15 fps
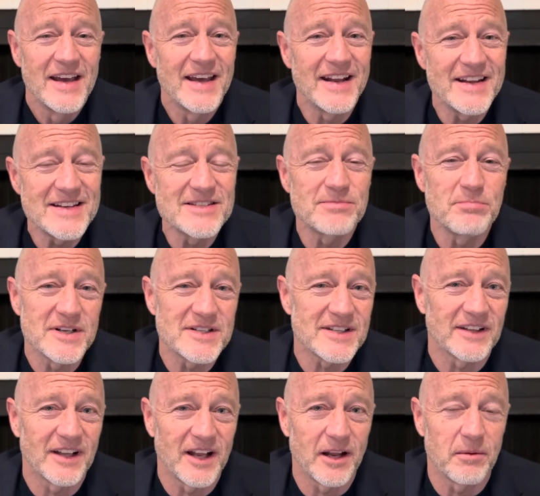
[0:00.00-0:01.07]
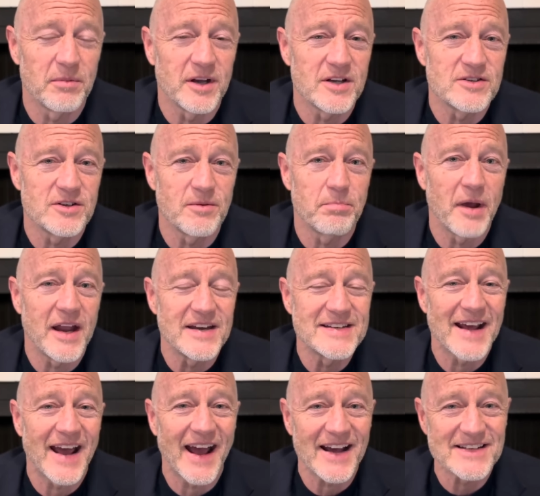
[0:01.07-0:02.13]
It is misleading because you paid
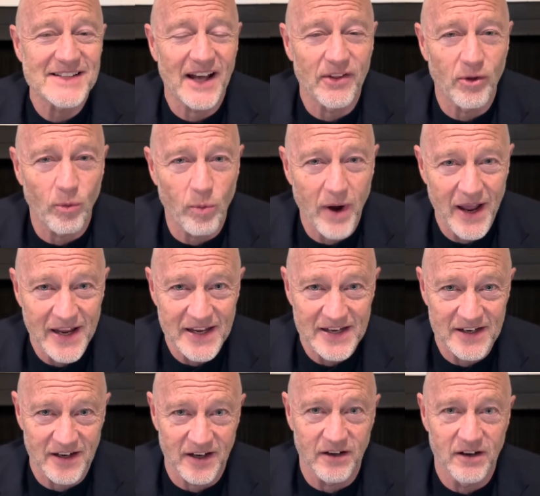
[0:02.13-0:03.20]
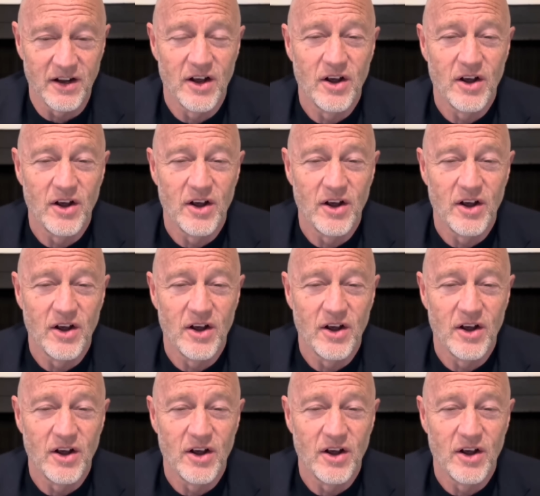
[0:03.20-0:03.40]
tax on the way in.